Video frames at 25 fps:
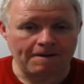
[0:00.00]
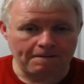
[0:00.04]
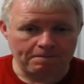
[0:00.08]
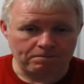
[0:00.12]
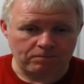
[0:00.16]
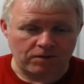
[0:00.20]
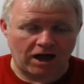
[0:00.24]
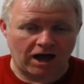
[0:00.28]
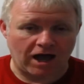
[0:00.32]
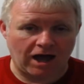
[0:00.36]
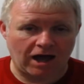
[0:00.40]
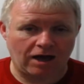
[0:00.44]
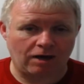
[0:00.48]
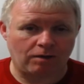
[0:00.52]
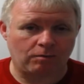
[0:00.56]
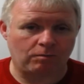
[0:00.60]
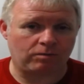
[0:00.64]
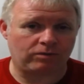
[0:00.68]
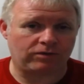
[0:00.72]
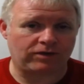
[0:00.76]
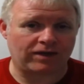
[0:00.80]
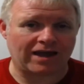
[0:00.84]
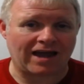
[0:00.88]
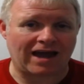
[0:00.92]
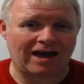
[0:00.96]

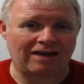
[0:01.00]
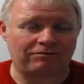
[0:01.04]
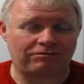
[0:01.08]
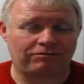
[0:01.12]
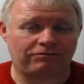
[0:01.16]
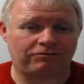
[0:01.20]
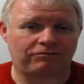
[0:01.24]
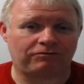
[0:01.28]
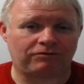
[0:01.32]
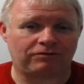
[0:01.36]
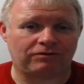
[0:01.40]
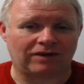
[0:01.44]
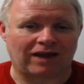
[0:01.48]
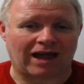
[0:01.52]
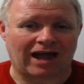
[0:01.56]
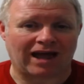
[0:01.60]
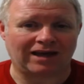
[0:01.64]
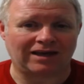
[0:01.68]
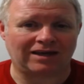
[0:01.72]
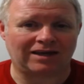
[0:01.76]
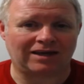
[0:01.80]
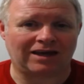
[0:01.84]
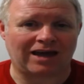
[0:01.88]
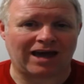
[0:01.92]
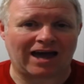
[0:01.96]
They have
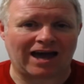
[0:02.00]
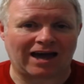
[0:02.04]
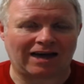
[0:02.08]
like